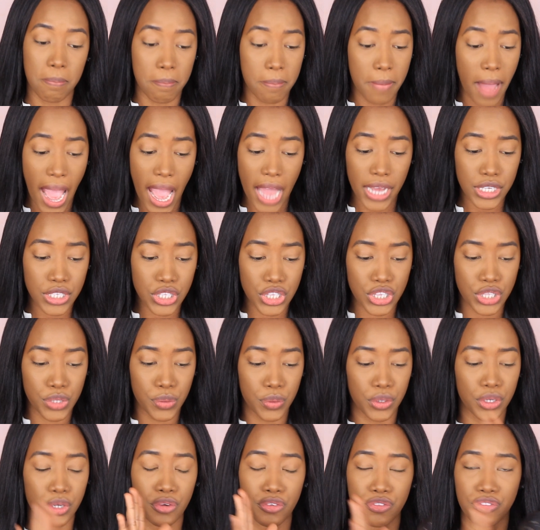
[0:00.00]
MAC
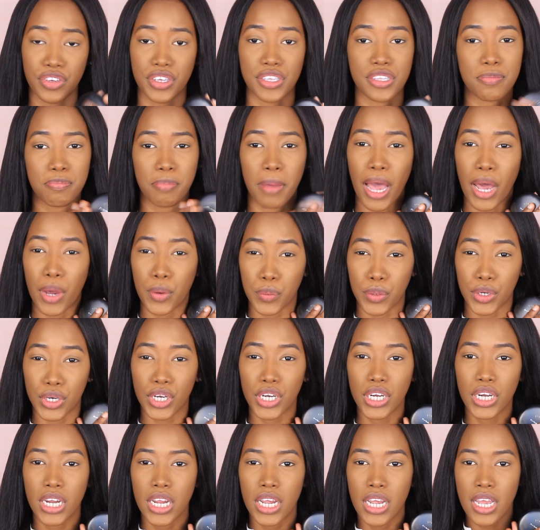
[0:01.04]
Studio Fix
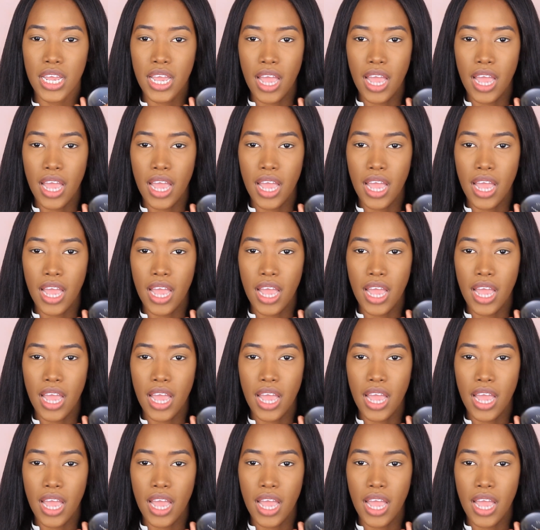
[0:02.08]
powder.